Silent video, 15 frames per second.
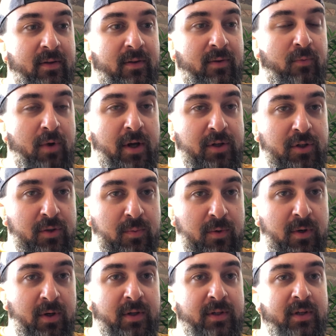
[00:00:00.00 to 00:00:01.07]
the righteous
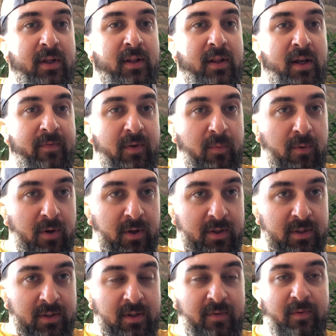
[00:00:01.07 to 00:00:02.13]
works and the loving
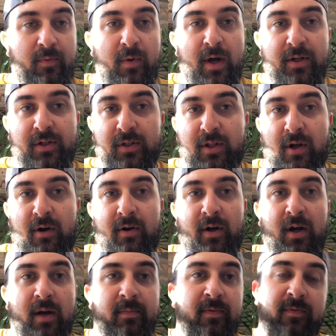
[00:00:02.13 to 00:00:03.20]
works of the righteous that are to
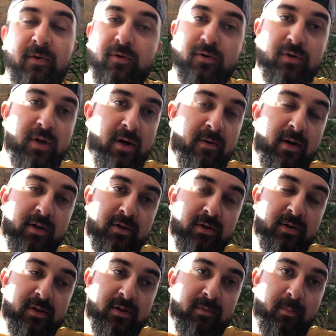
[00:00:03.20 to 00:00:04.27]
come in future
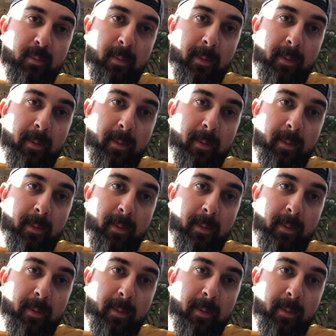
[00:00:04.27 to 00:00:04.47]
generations.